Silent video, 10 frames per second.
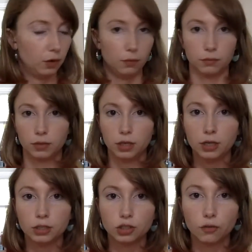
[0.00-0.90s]
Whoa.
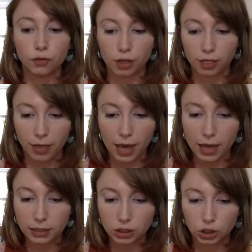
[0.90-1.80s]
So for
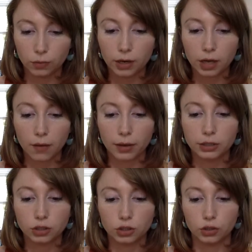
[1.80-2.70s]
this, you are
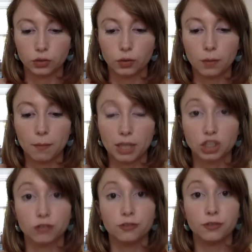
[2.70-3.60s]
going to
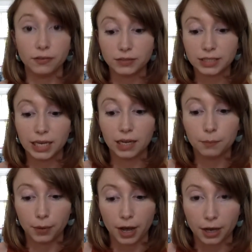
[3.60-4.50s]
measure 15
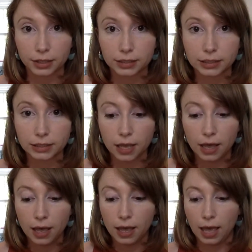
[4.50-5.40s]
books
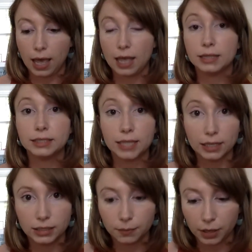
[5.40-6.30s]
in
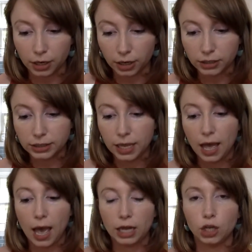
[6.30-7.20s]
centimeters.
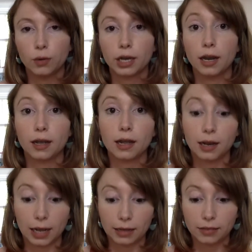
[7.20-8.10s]
And you are going to
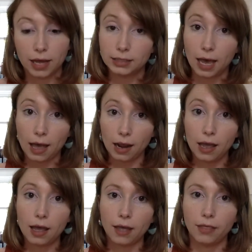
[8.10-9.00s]
collect that
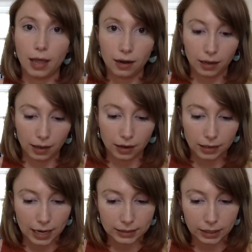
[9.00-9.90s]
data and then
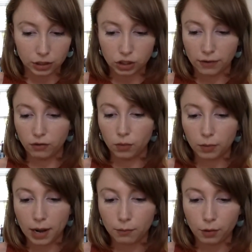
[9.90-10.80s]
analyze it. You should have no
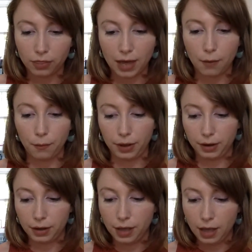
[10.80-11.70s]
problem with that
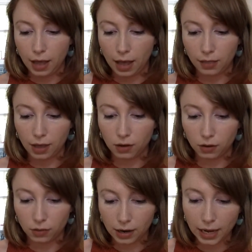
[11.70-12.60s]
one. And then
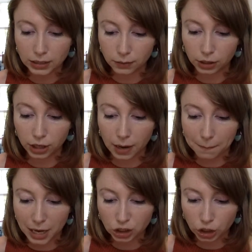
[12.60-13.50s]
the next one, you're going to
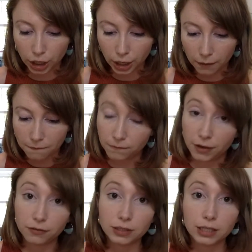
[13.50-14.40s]
measure
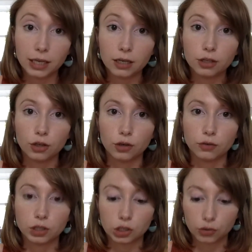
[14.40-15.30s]
15
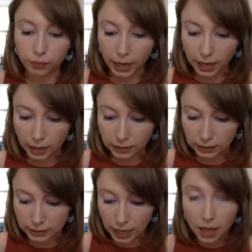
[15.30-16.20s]
used
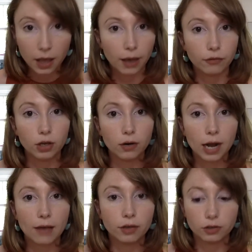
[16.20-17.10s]
crayons. If you don't
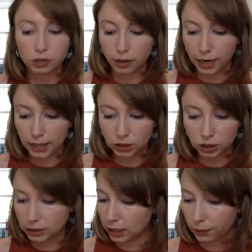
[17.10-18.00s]
have used crayons,
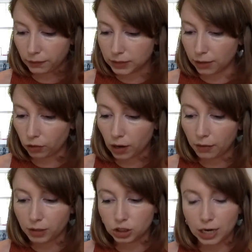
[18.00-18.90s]
just like we've done
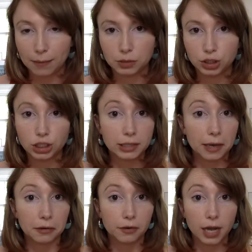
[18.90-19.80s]
throughout this chapter, just
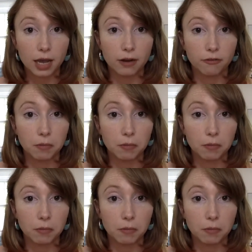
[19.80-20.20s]
get creative.